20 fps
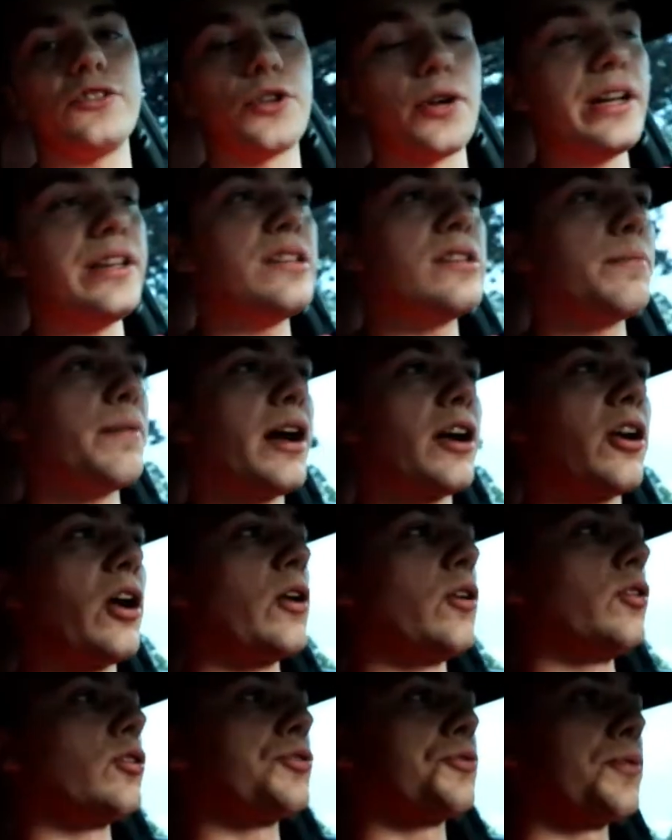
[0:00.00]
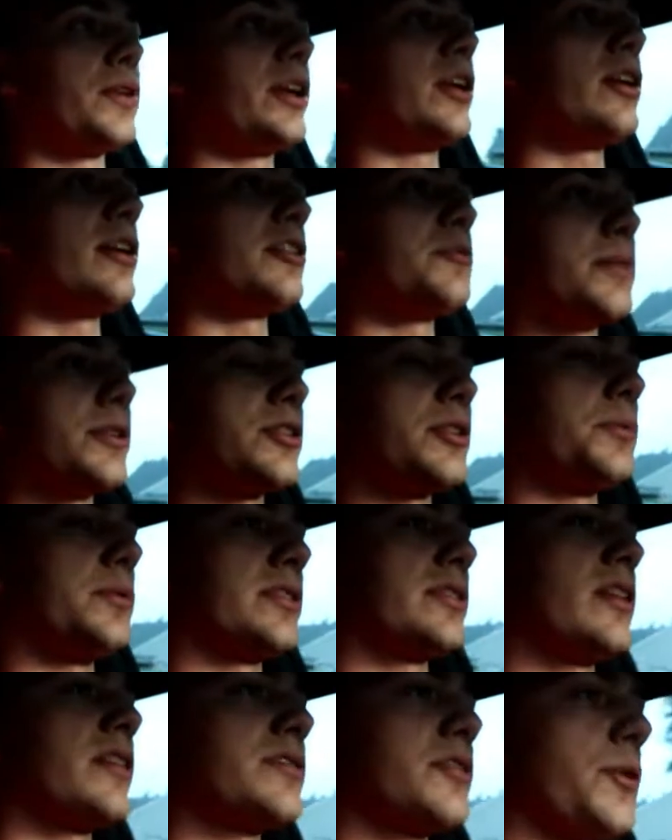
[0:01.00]
trees in the background. It looks really good, especially when
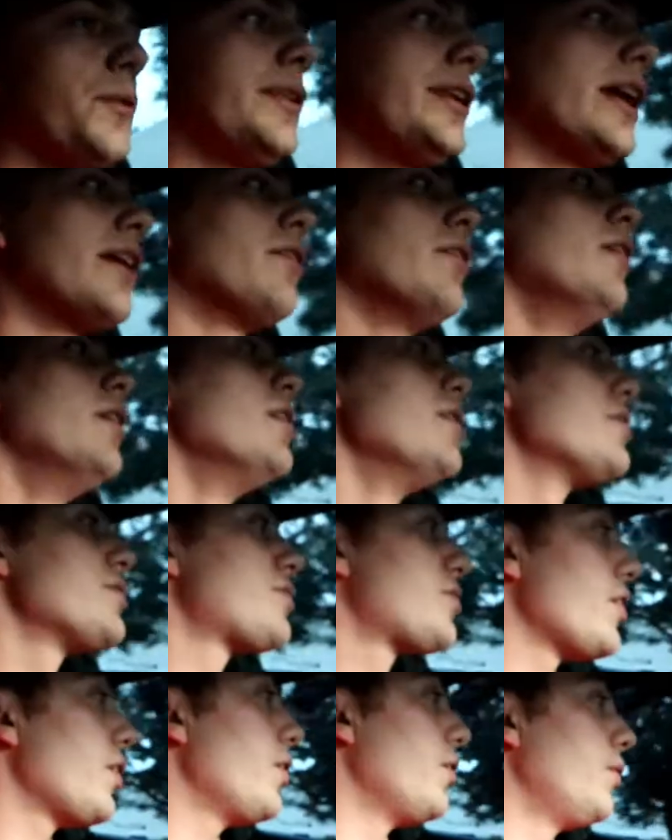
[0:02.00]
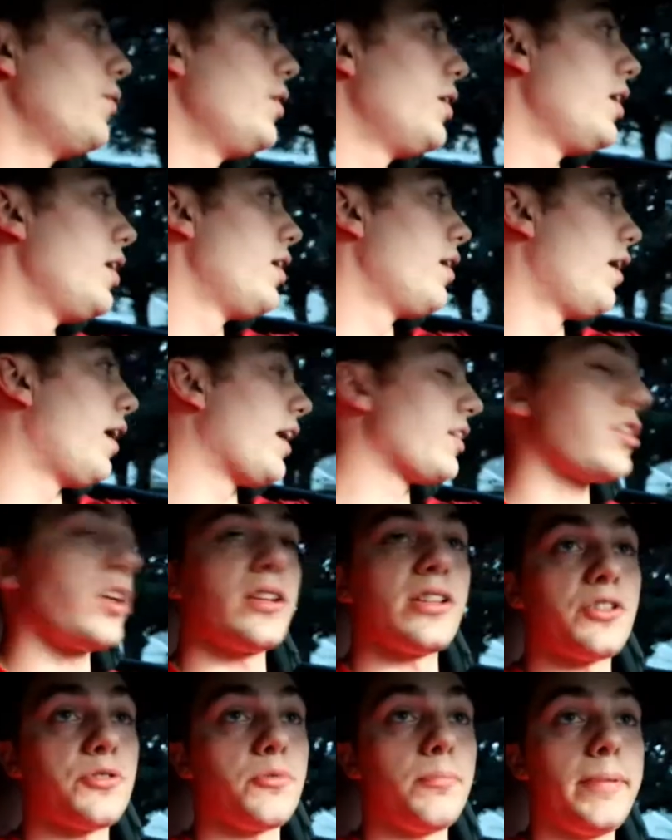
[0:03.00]
the sun's going down. So I
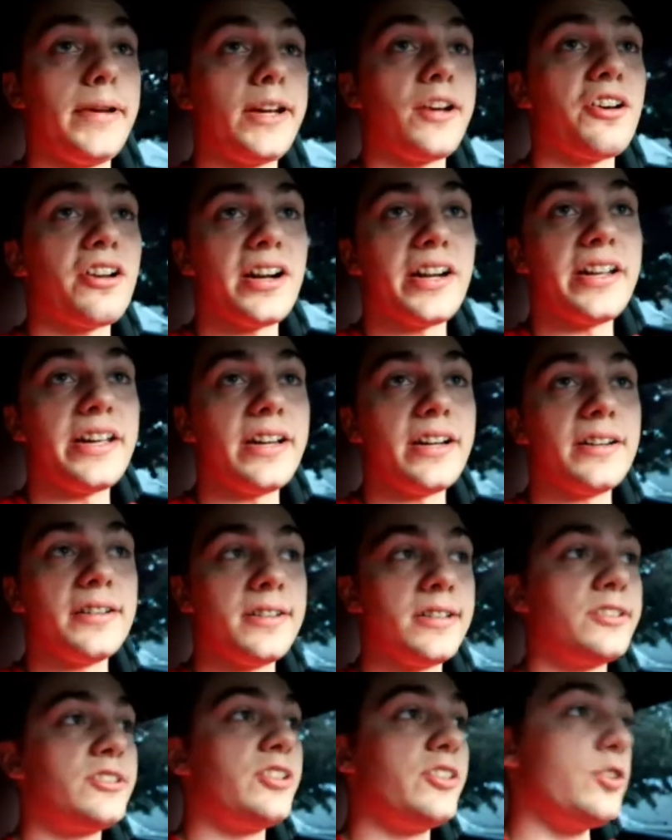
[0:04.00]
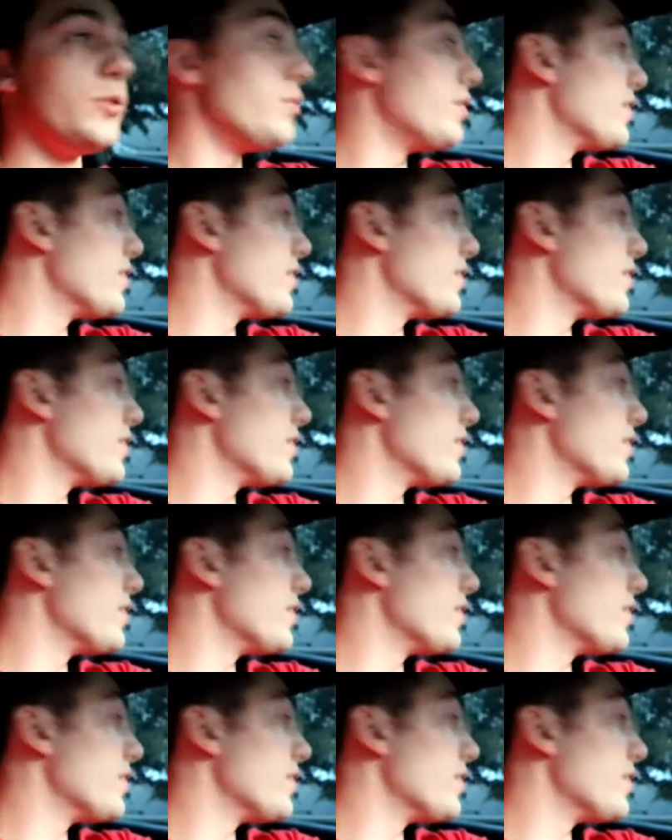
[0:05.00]
thought this would be a good idea to do